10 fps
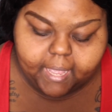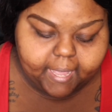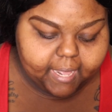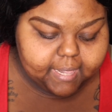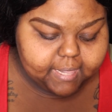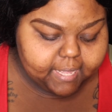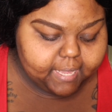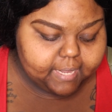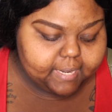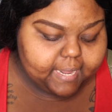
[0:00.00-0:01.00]
and
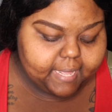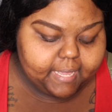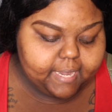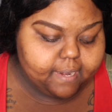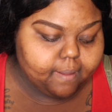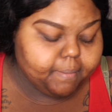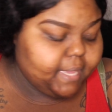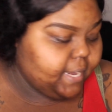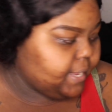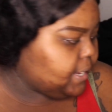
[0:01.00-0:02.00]
then I ended up
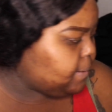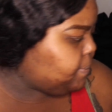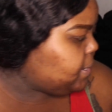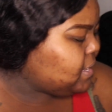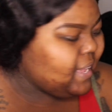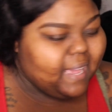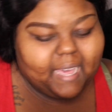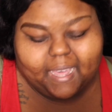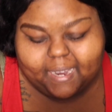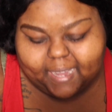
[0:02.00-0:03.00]
getting up
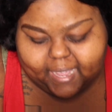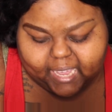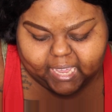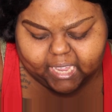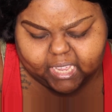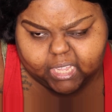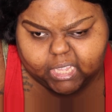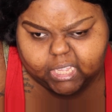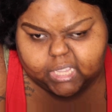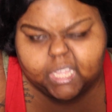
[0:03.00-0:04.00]
at like,
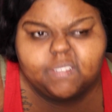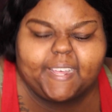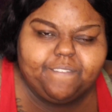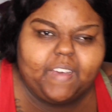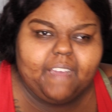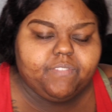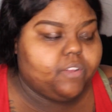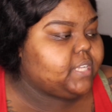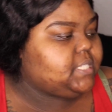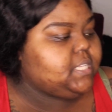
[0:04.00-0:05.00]
I think it was like
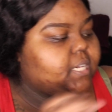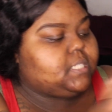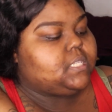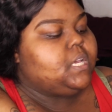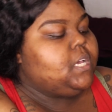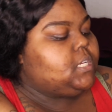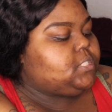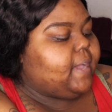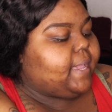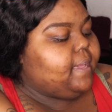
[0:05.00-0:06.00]
5:36,
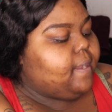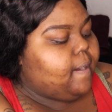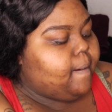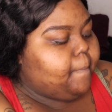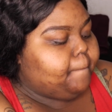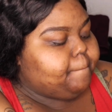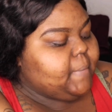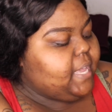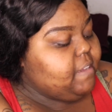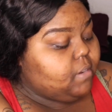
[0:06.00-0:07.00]
so I can
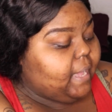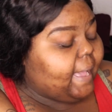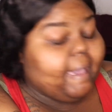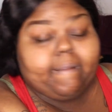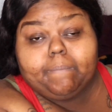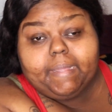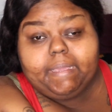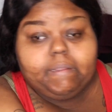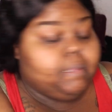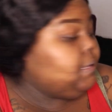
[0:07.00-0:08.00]
I got up
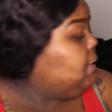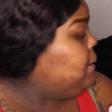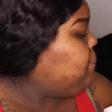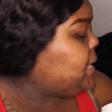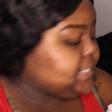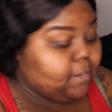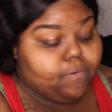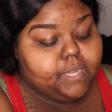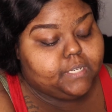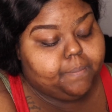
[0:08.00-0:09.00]
late because I
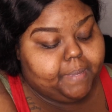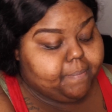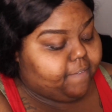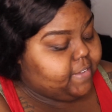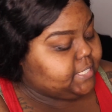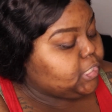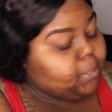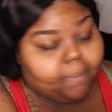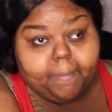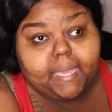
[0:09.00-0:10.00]
wanted to beat my face and
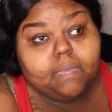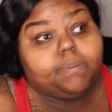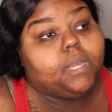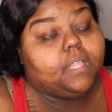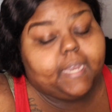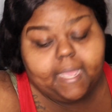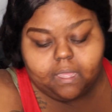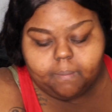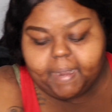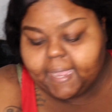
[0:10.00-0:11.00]
do my makeup and all of that.
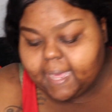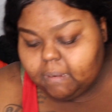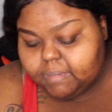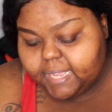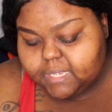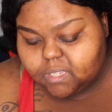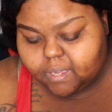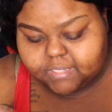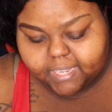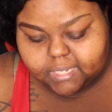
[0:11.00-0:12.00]
But I got up late, so I
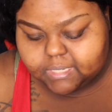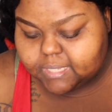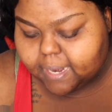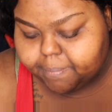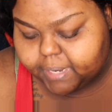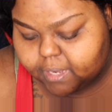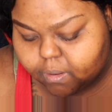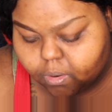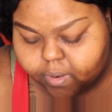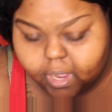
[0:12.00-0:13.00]
was like, it's not a big
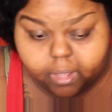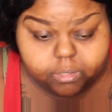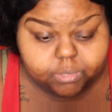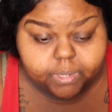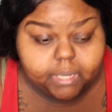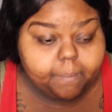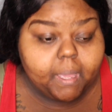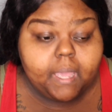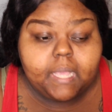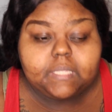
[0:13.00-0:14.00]
deal going to Hollow Scream.
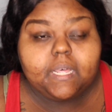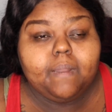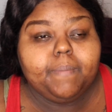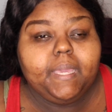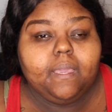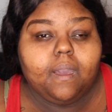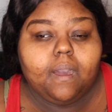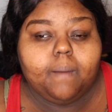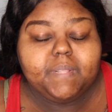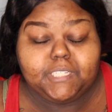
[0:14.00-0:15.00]
It's gonna be
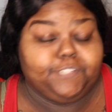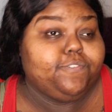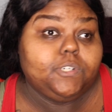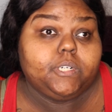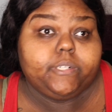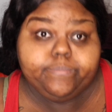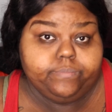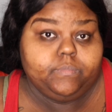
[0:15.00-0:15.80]
this is Florida.